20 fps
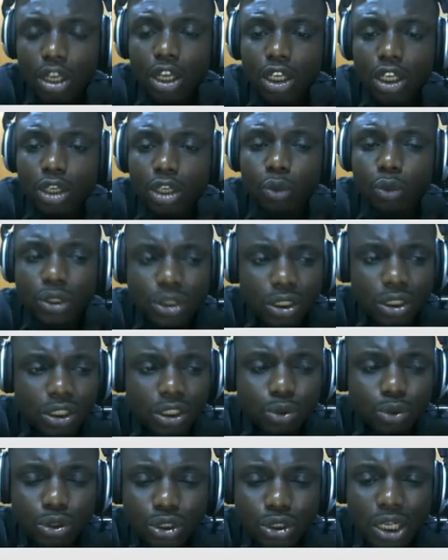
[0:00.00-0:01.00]
The question is,
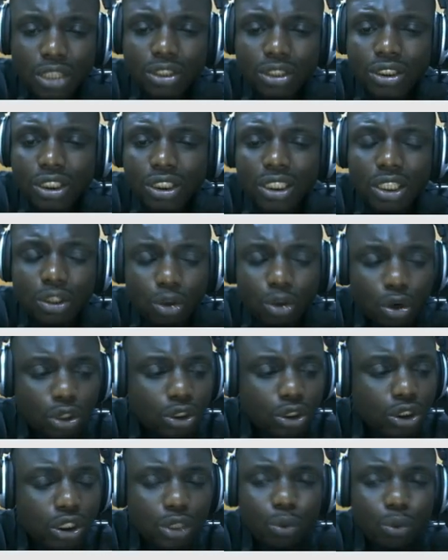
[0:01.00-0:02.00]
we're trying to see the
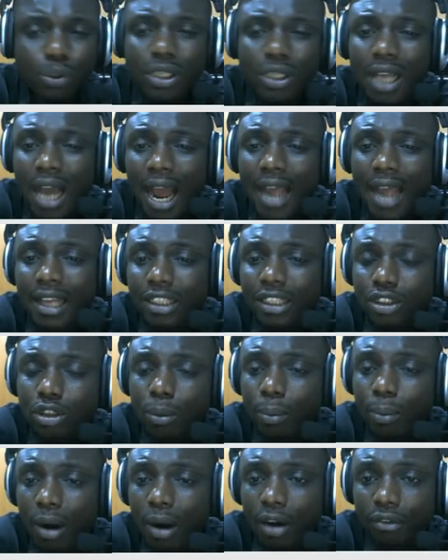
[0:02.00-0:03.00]
country with the highest
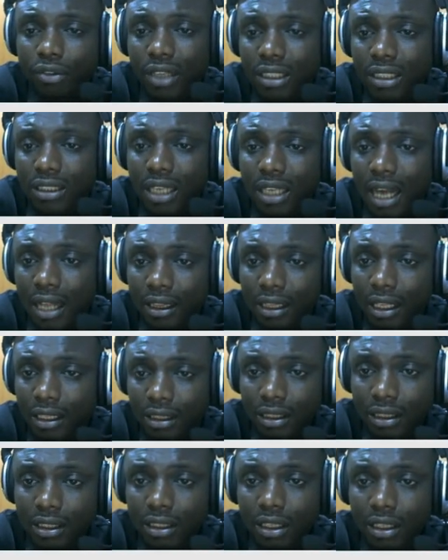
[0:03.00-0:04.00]
number of Tesla debt,
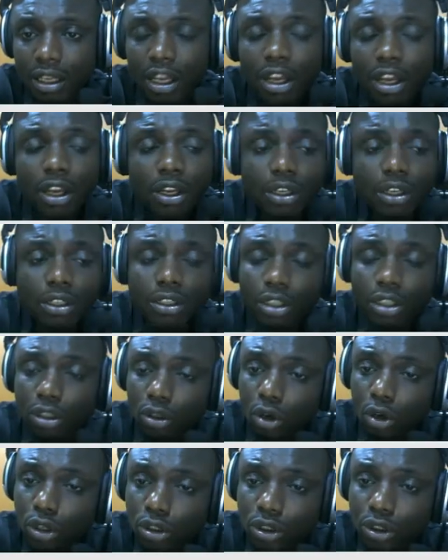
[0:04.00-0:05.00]
the
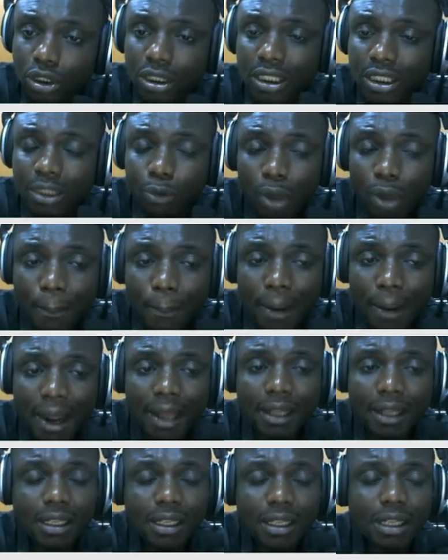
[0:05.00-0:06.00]
country
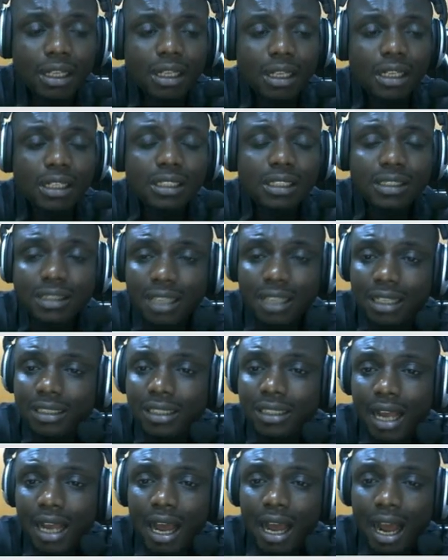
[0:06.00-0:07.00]
whereby
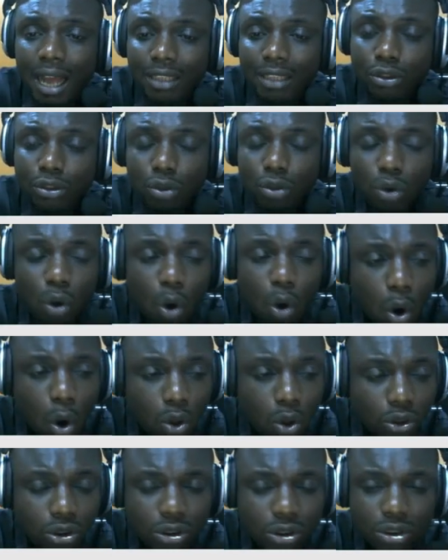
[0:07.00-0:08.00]
Tesla has
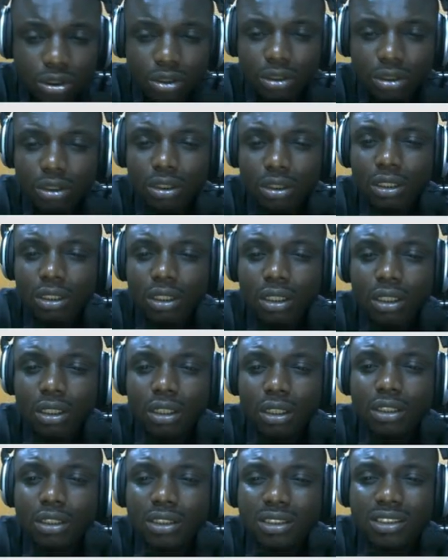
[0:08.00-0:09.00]
caused
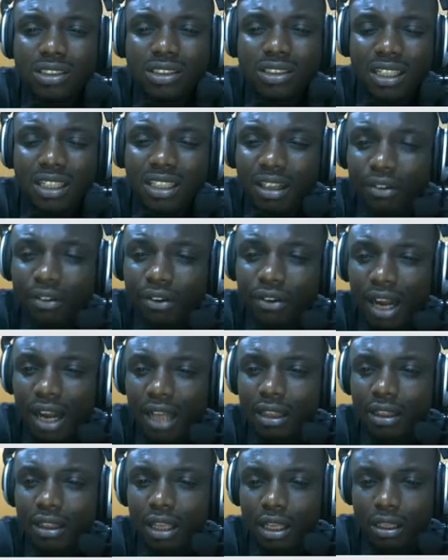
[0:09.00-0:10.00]

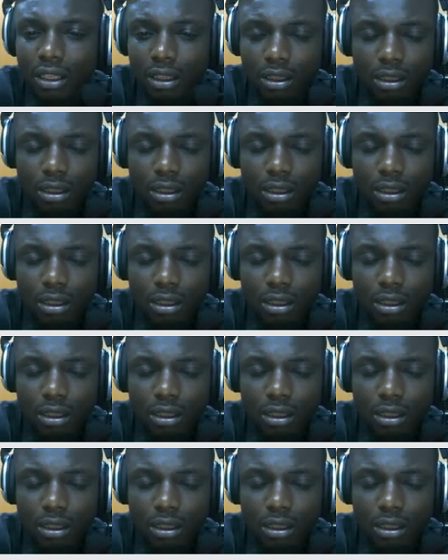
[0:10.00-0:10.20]
significant debt.